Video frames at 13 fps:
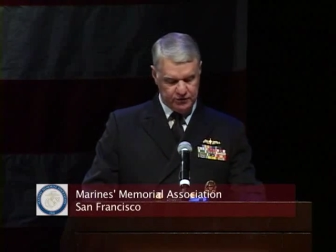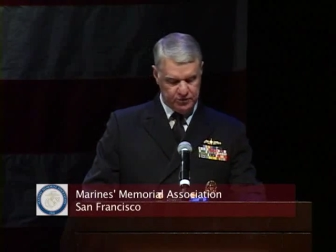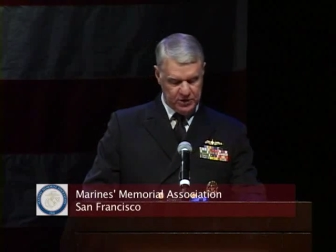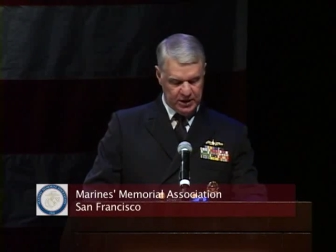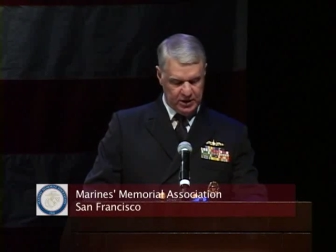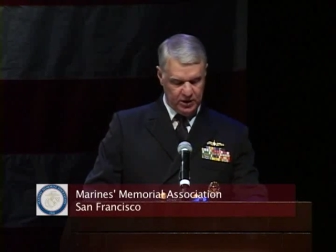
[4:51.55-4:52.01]

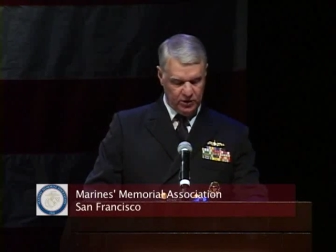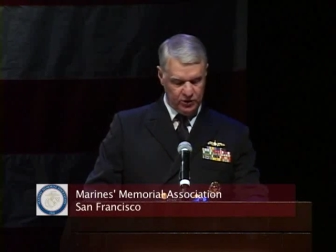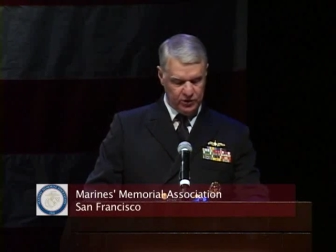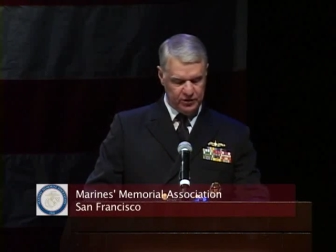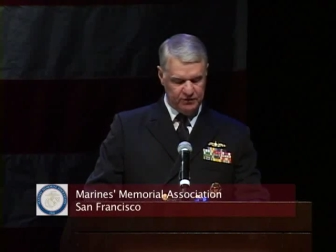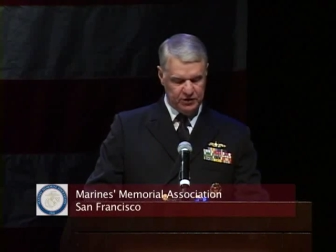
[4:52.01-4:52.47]
from the
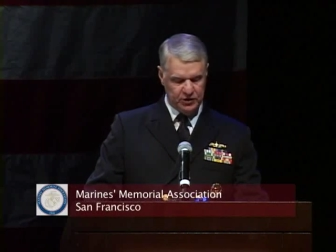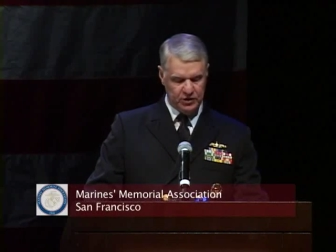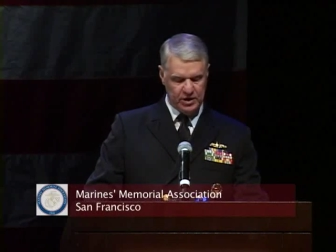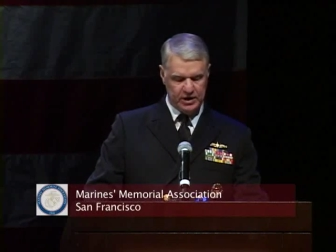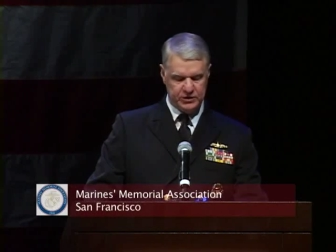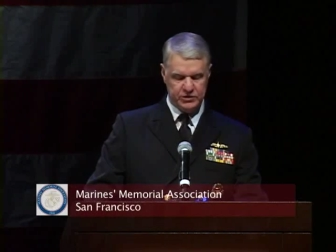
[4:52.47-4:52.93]
health of an
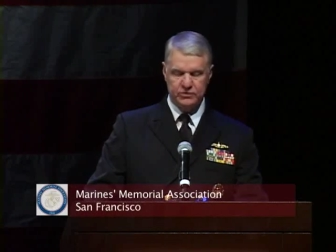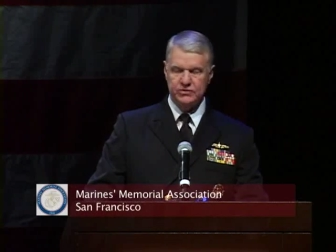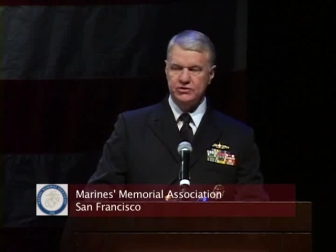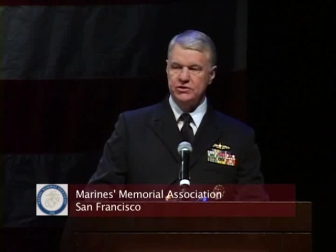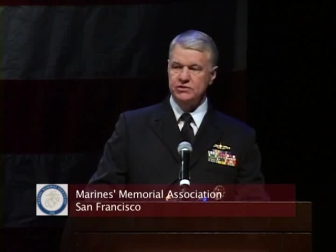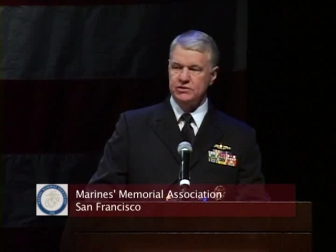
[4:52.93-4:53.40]
international
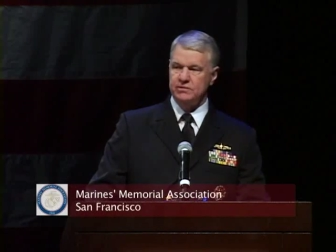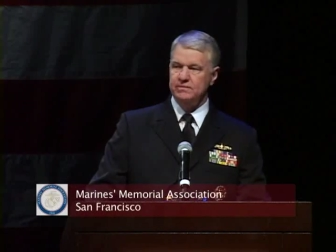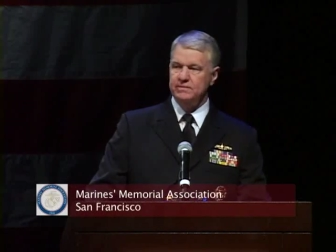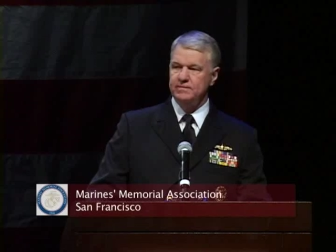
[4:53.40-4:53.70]
system